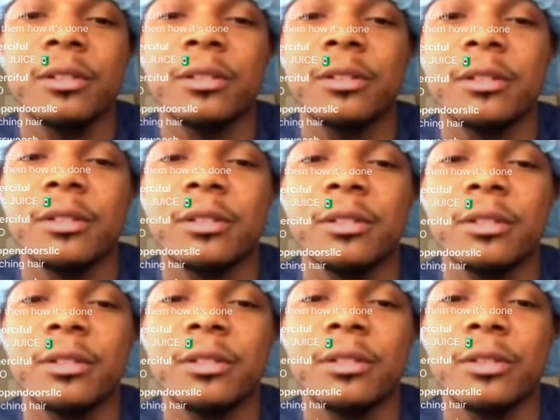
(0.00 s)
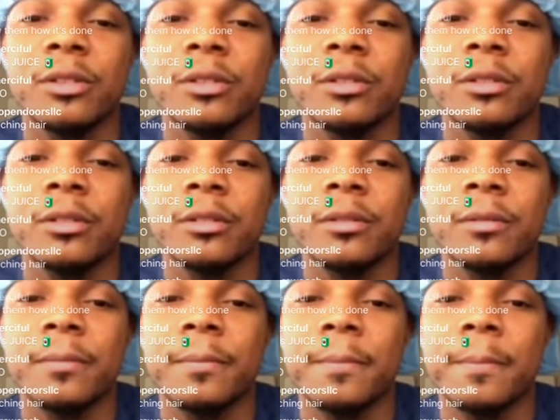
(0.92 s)

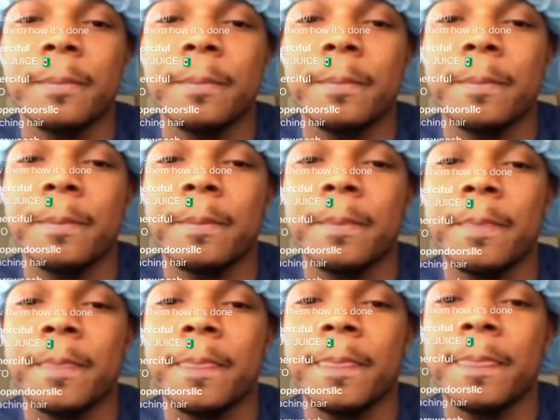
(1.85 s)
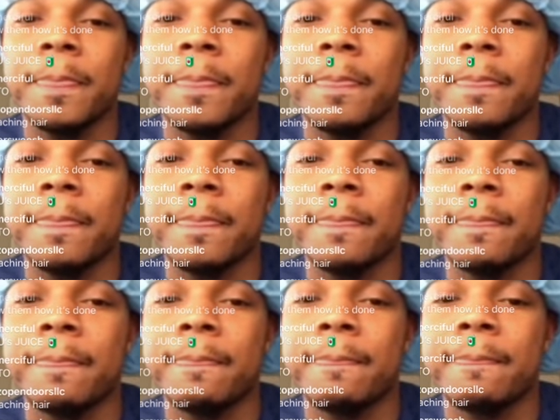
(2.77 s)

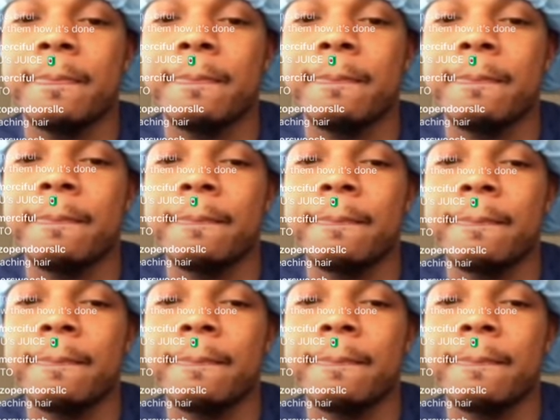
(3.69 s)
(not speaking)